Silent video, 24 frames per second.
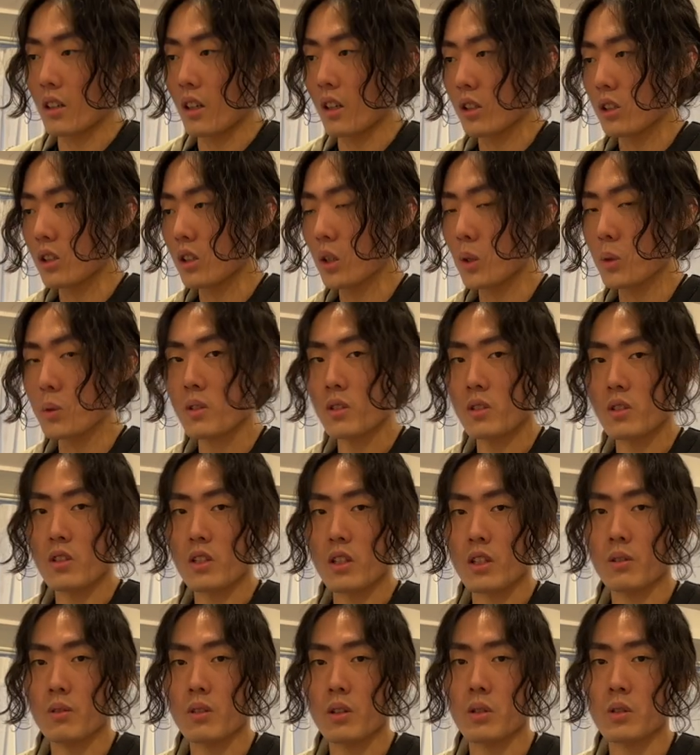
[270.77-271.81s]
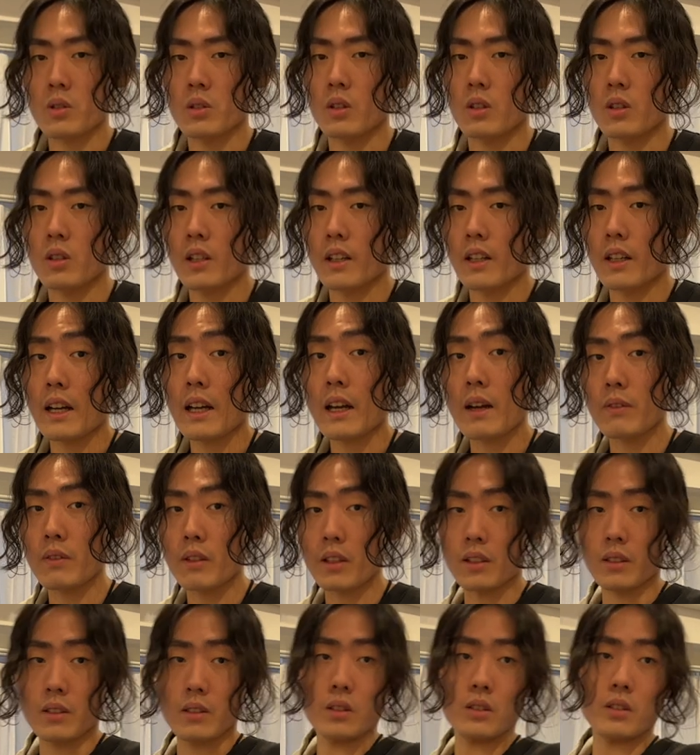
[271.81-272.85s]
on clothes in general. So like I have
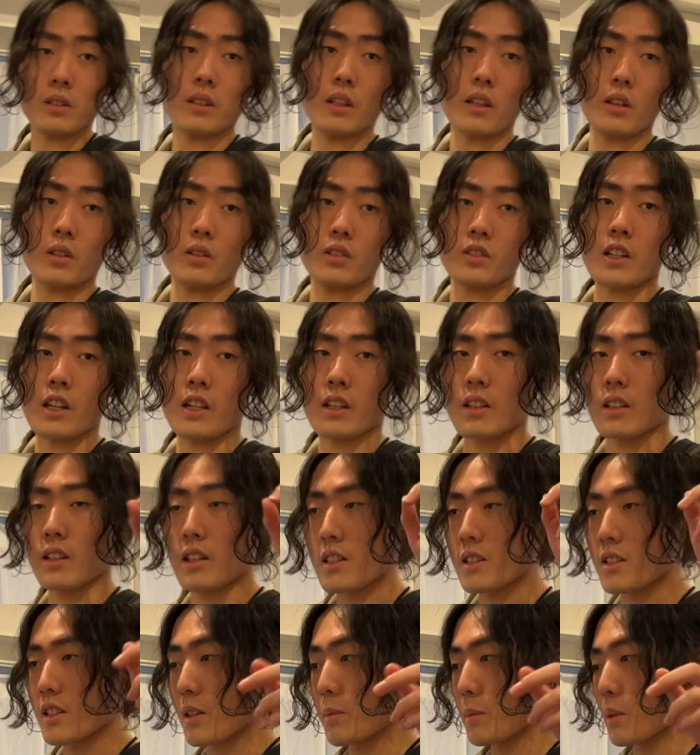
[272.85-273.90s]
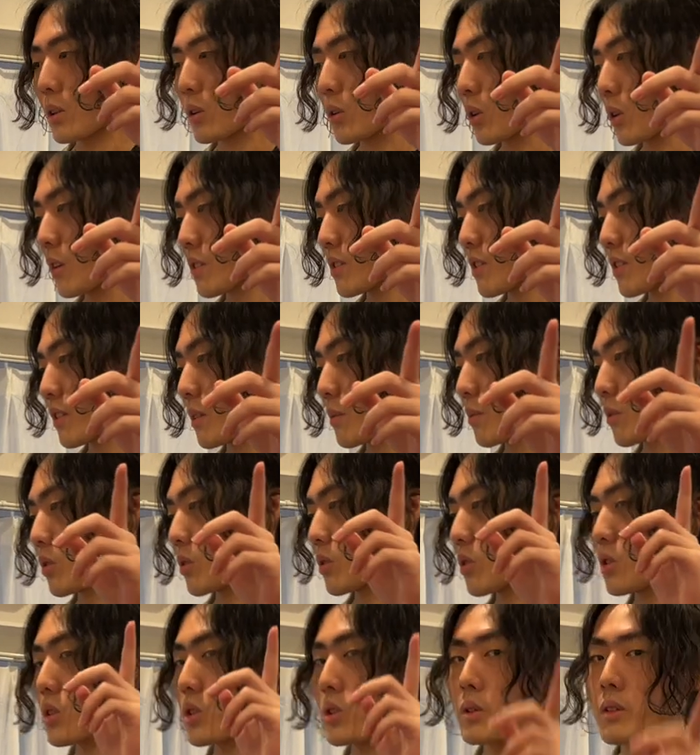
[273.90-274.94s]
like another leather jacket inside my closet that I'm going to
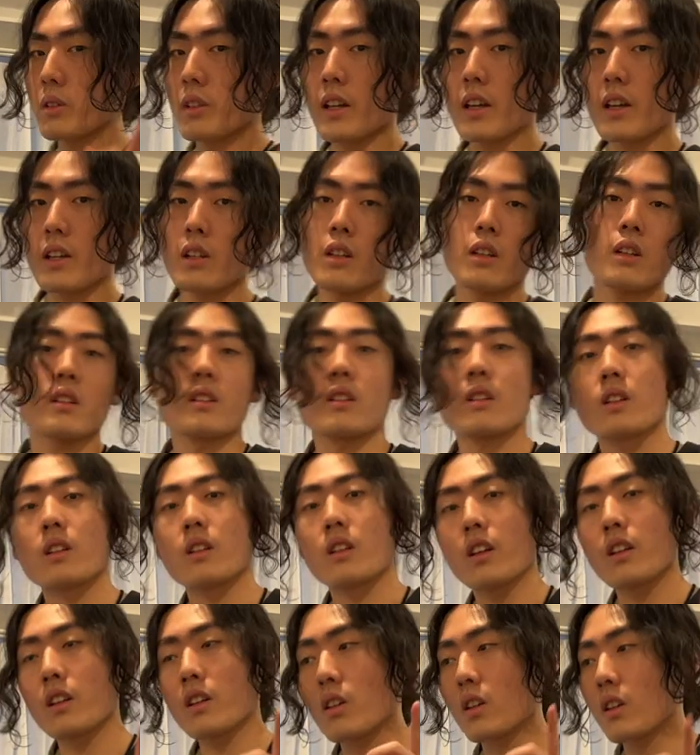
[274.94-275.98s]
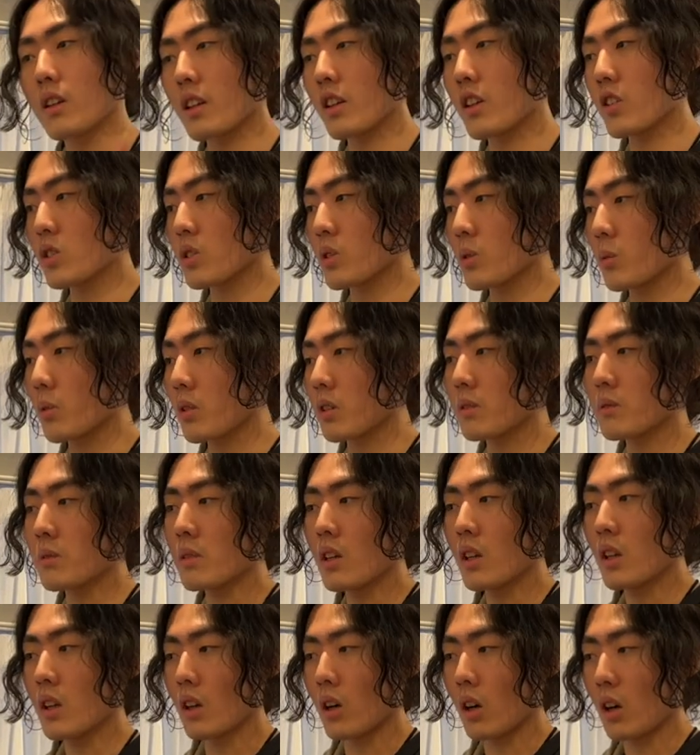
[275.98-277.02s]
show you later, the Incarnation one,
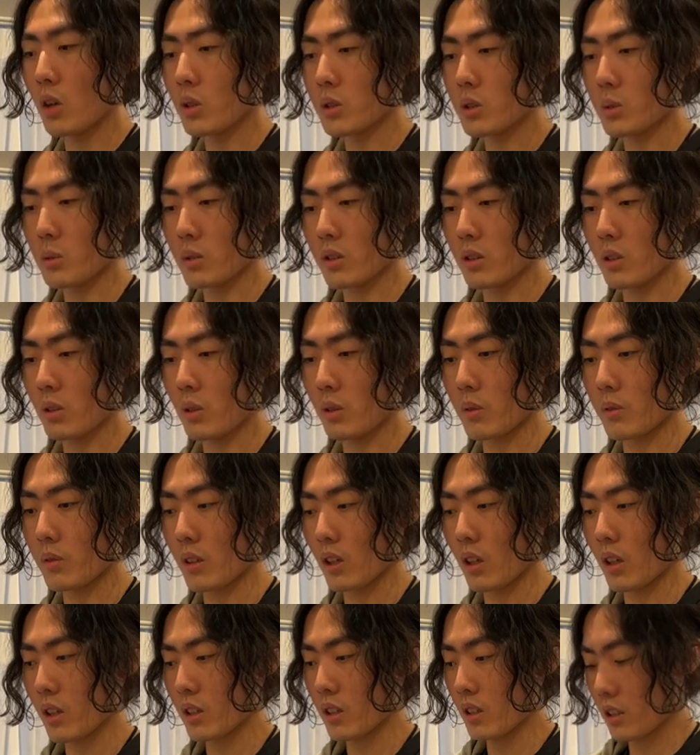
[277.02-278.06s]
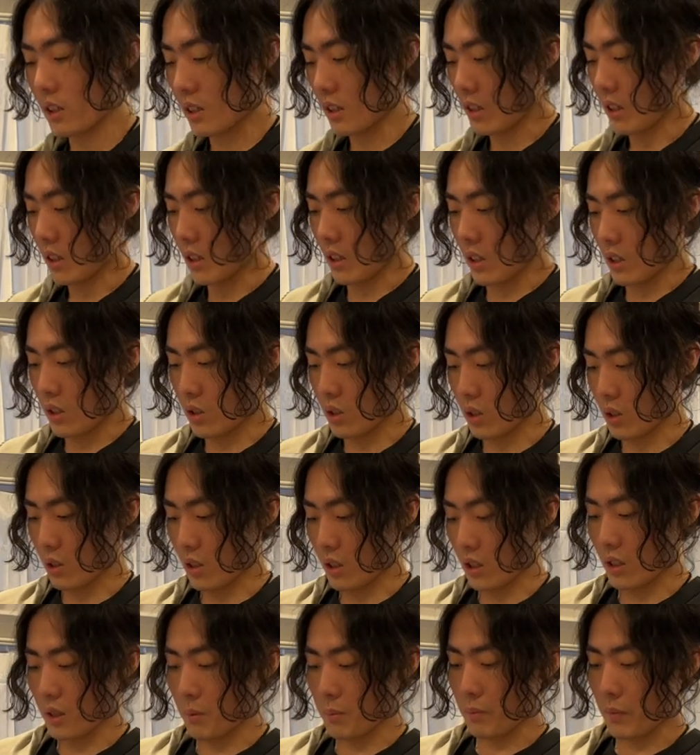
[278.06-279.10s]
also with the overlock.
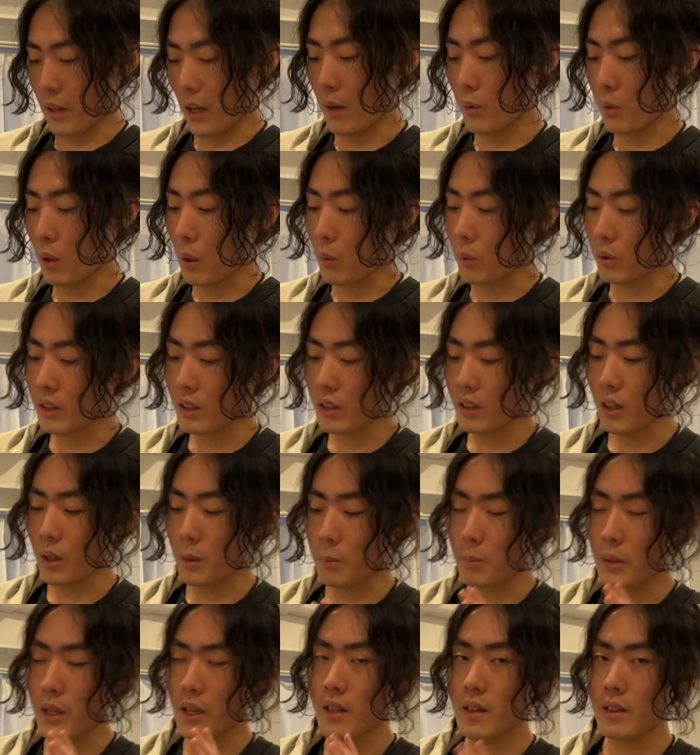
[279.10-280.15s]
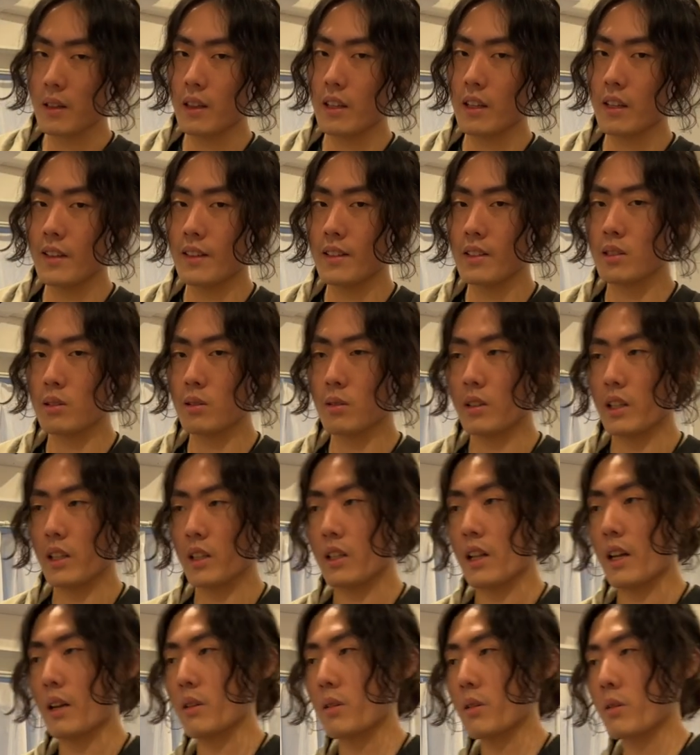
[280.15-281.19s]
So I wouldn't compare these to like
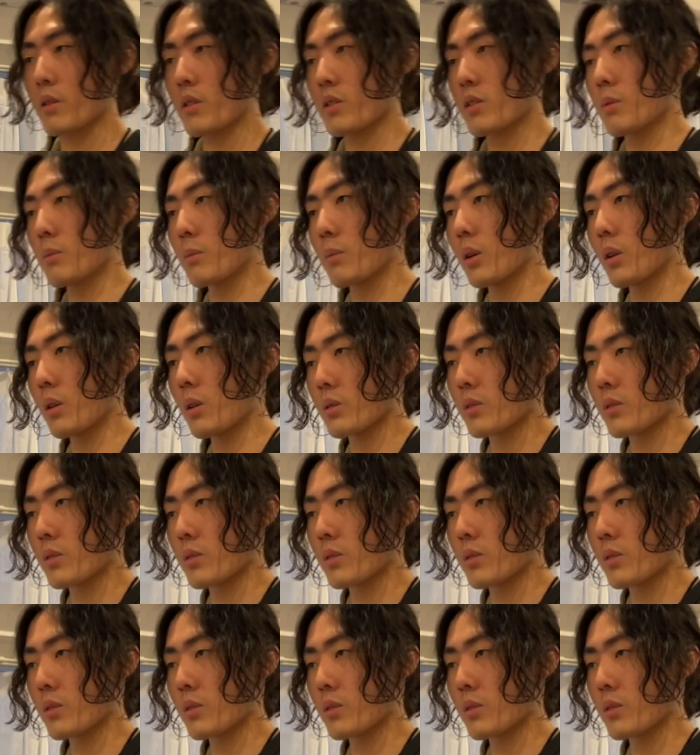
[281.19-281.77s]
carapace and pole